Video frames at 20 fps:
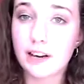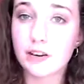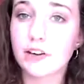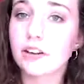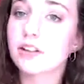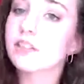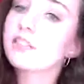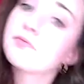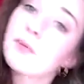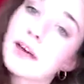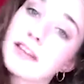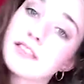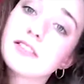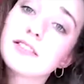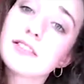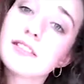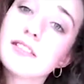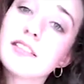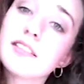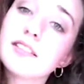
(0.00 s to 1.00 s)
your
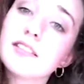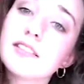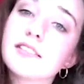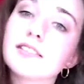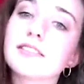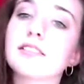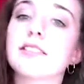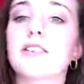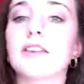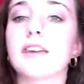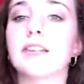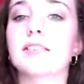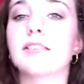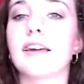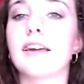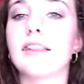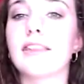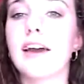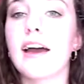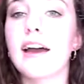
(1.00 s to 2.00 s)
expenses or things
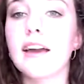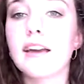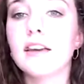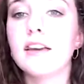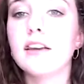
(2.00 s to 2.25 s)
like that.